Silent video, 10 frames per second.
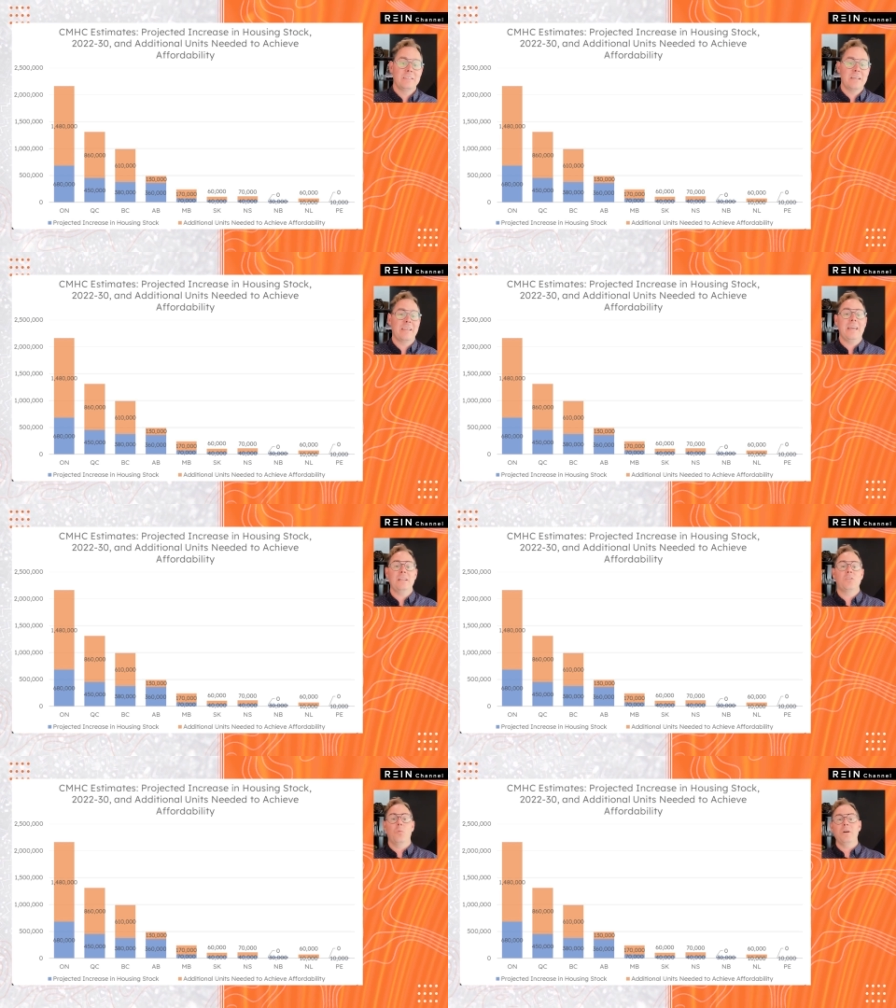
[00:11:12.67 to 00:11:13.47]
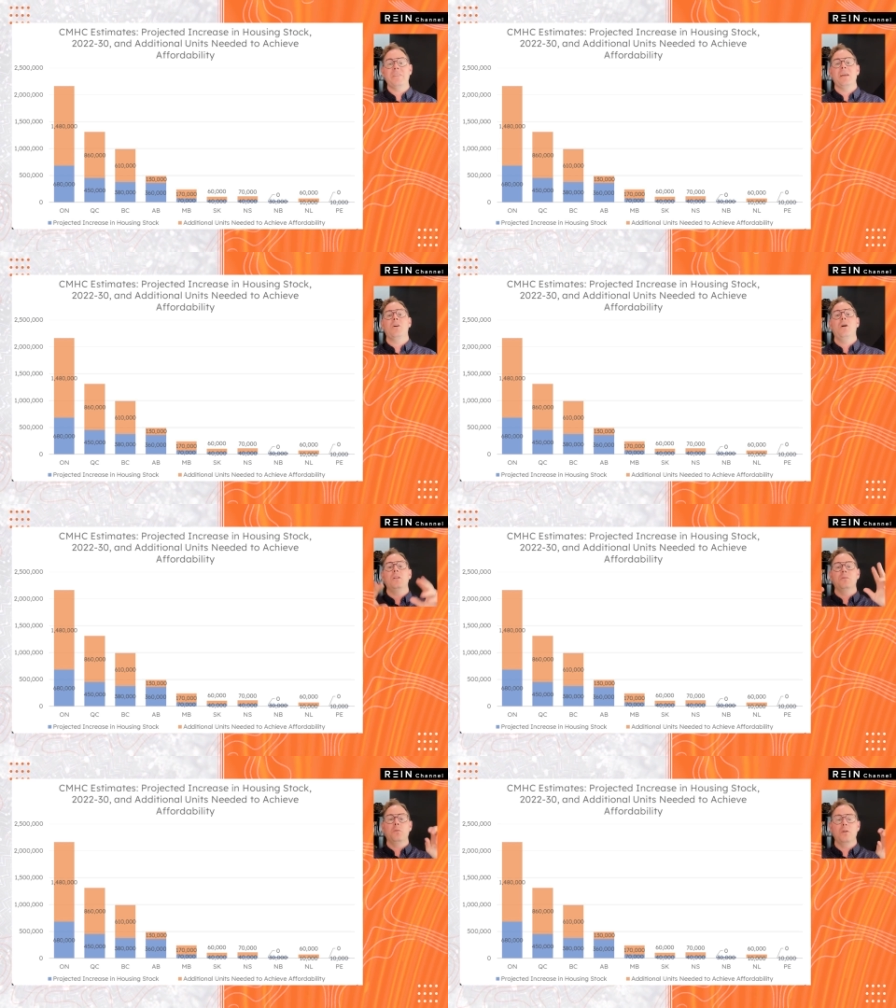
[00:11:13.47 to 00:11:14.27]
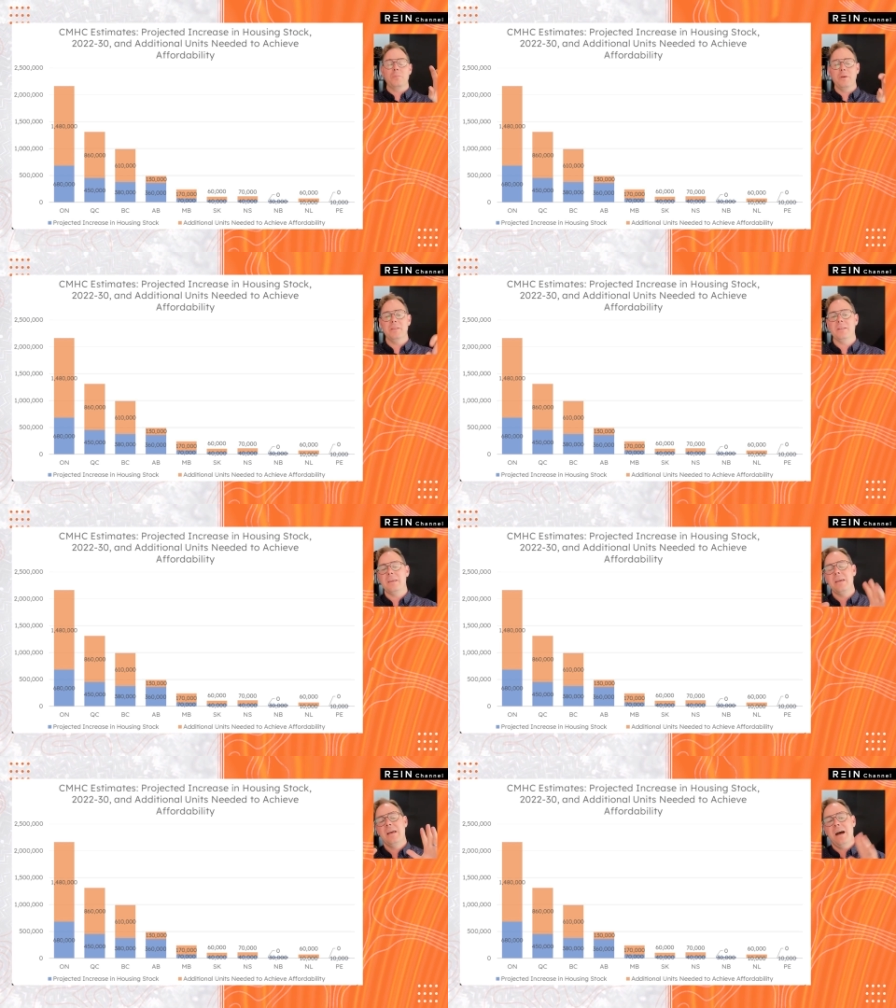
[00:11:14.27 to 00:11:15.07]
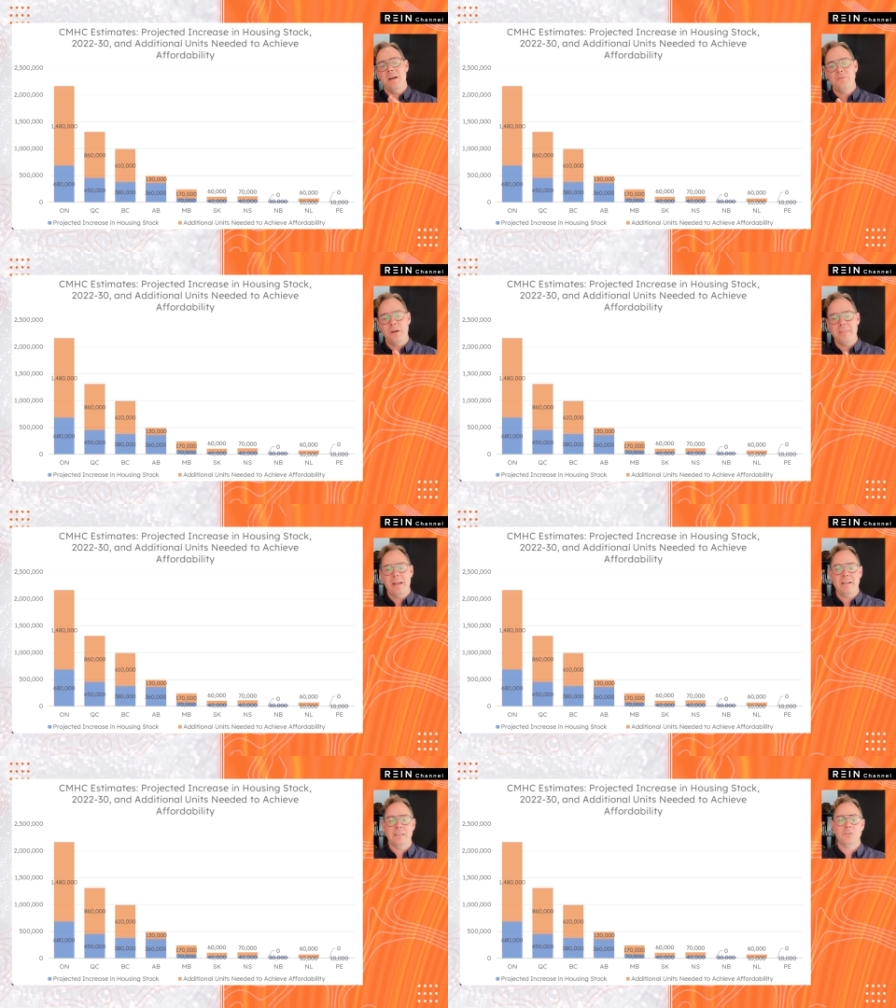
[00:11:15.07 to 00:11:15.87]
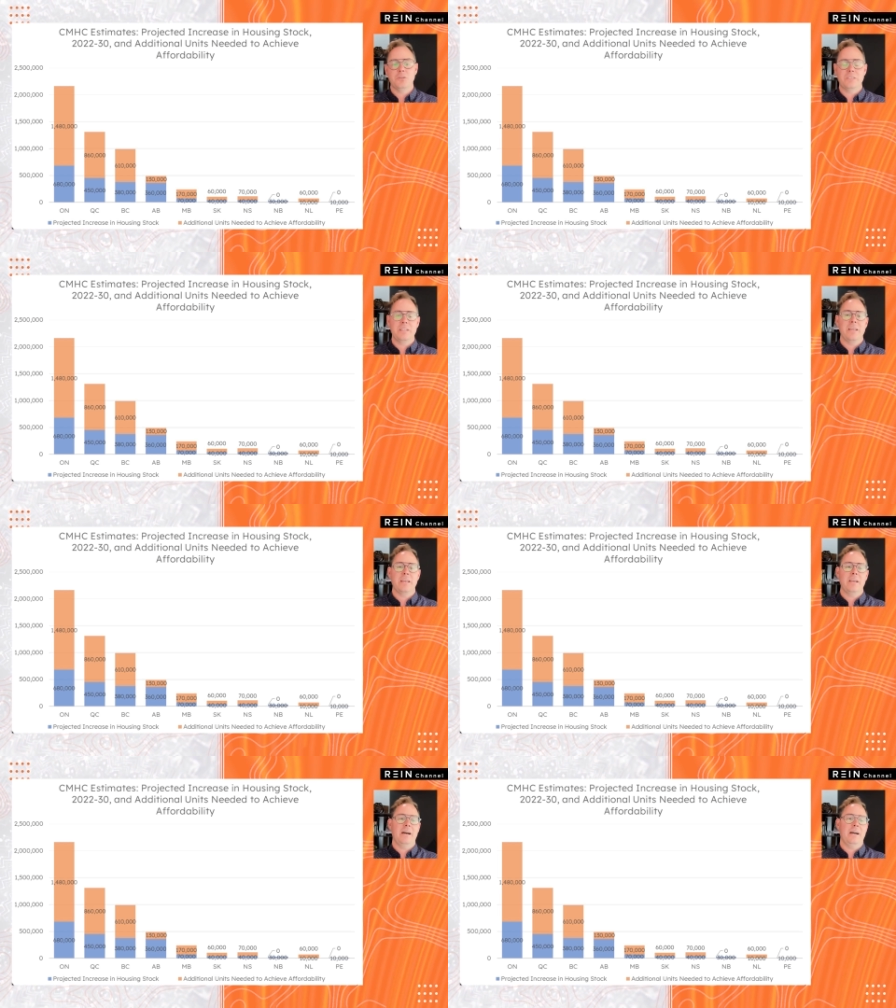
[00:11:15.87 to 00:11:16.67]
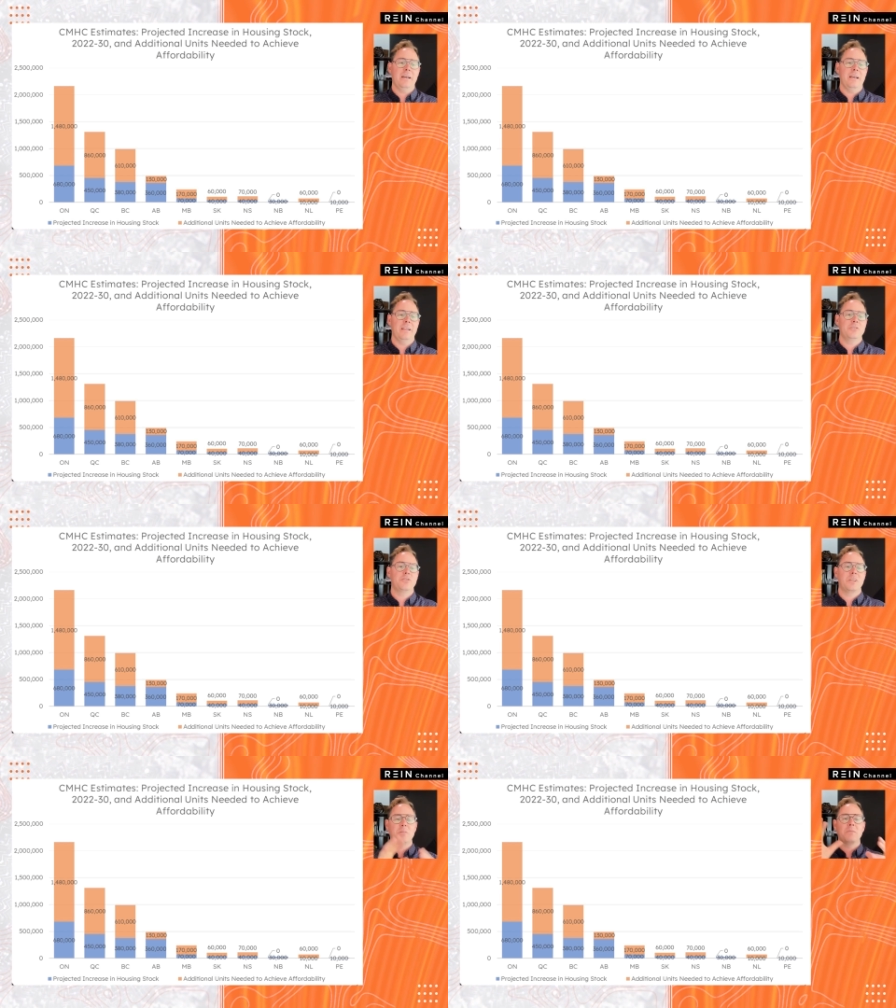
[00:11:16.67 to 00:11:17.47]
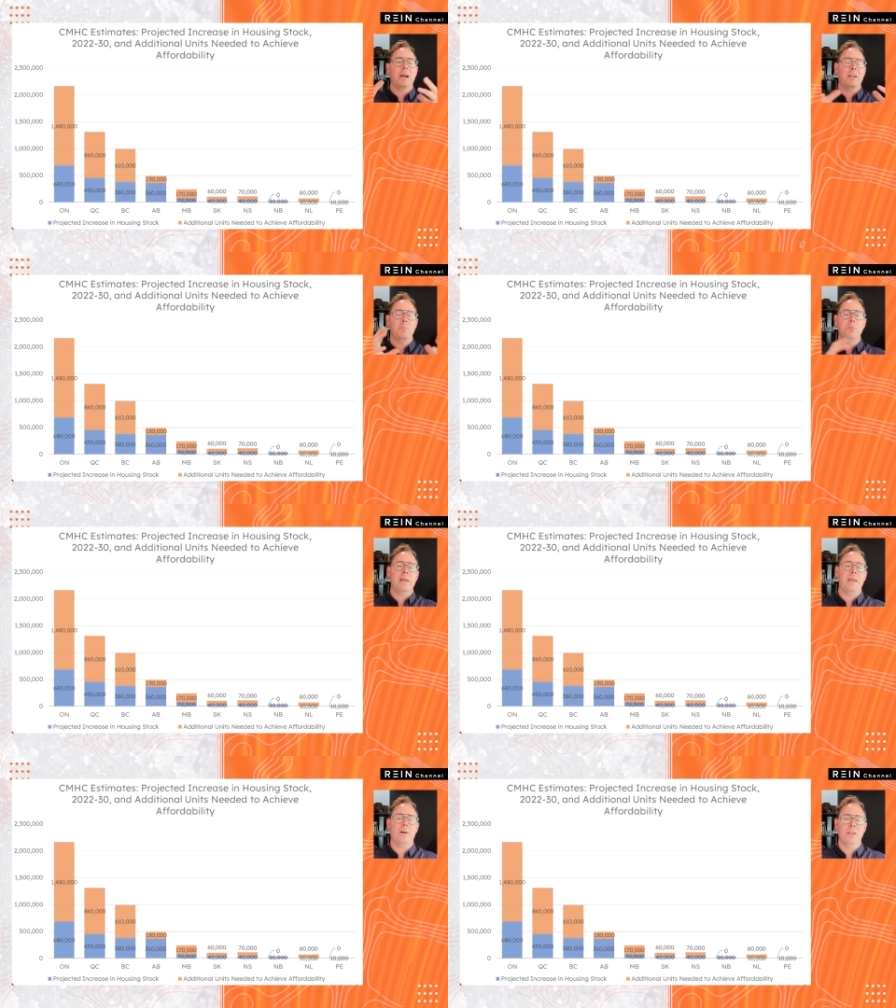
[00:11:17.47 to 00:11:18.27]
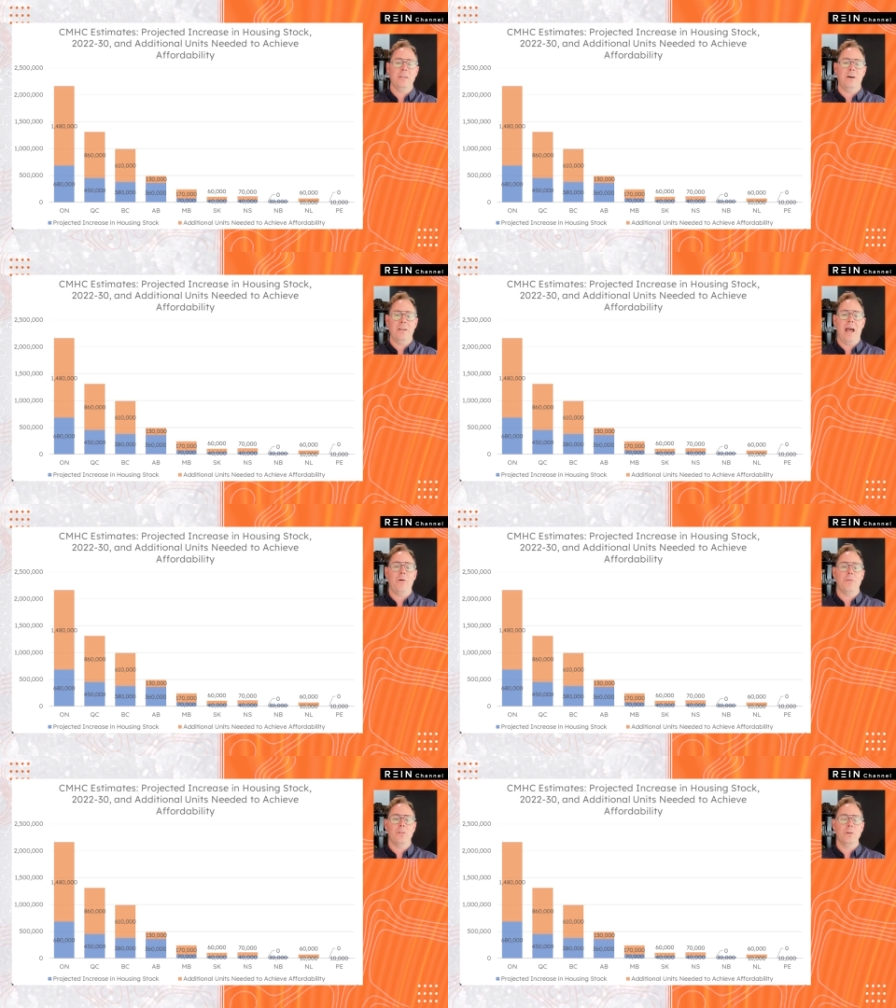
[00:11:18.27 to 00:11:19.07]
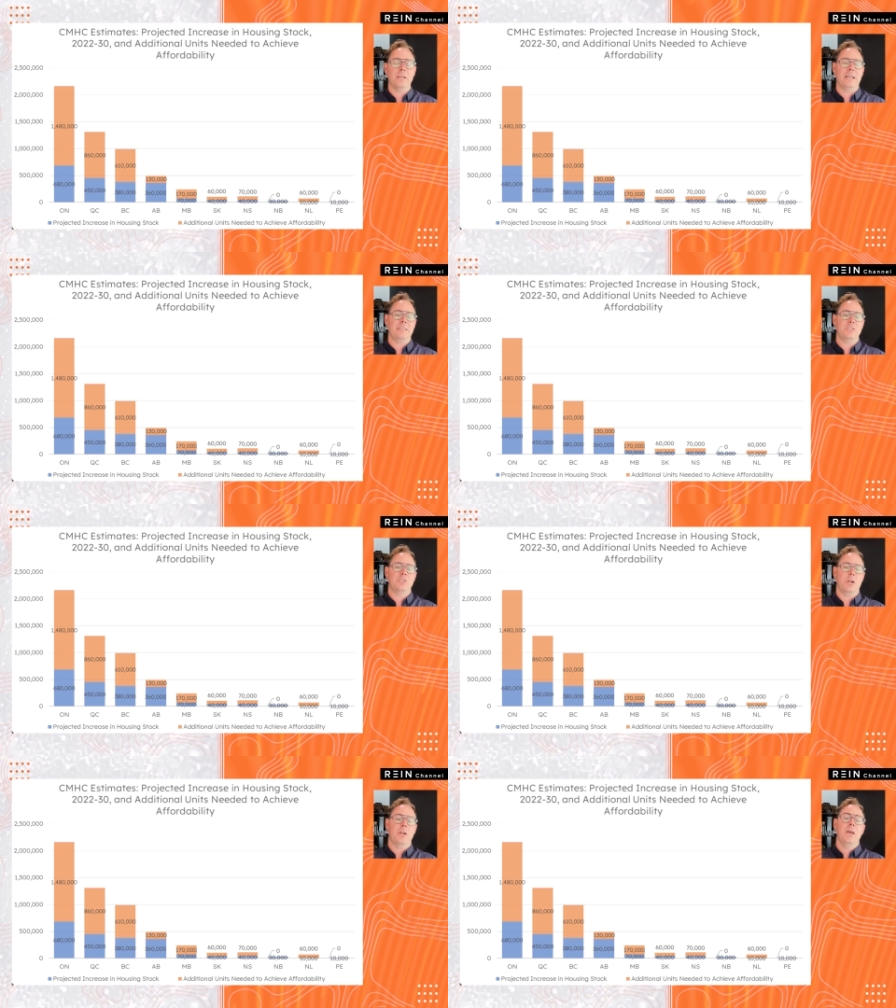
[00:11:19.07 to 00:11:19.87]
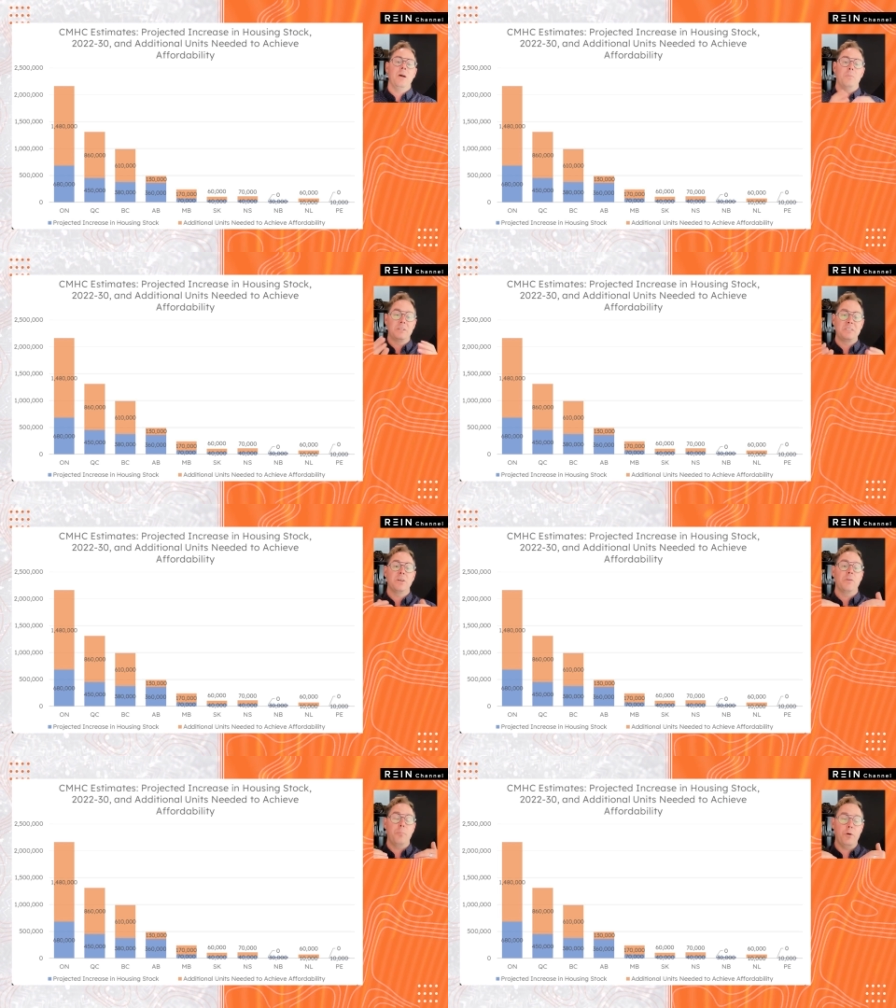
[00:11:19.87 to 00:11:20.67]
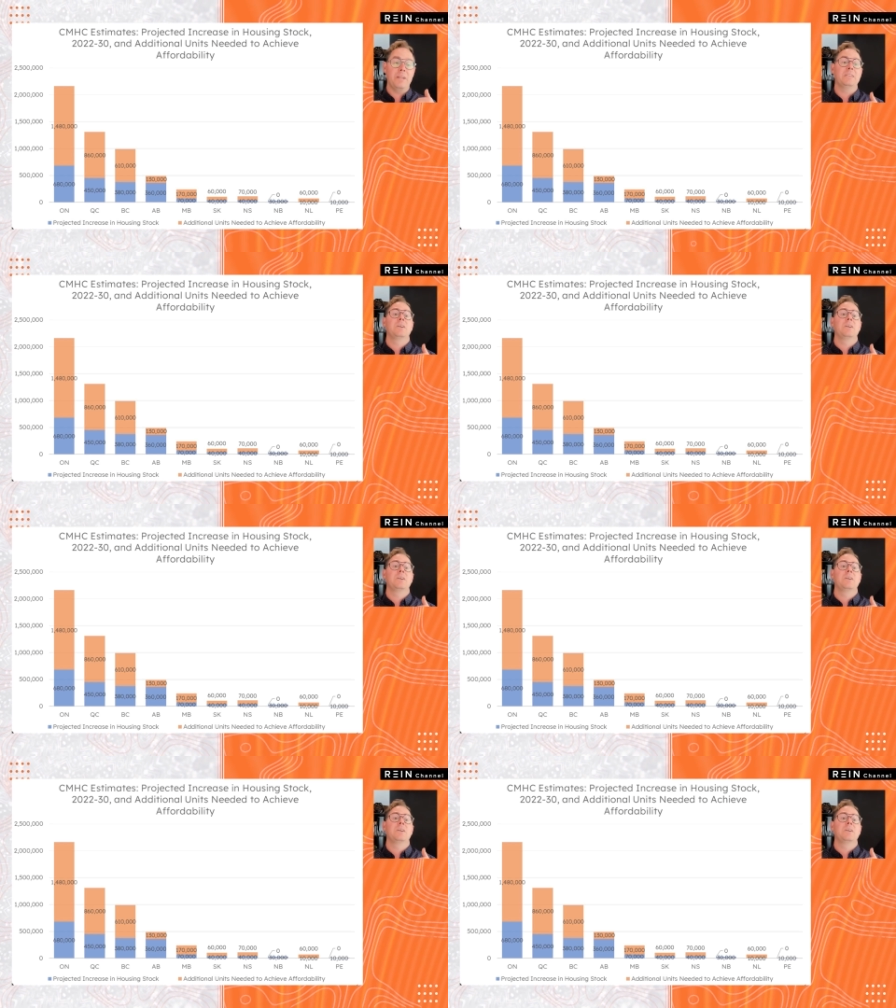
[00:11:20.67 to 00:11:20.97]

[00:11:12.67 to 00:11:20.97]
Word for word: to get to what they call affordability. I find that an interesting, uh, an interesting kind of play on, on how they're looking at this chart. But still, the point is,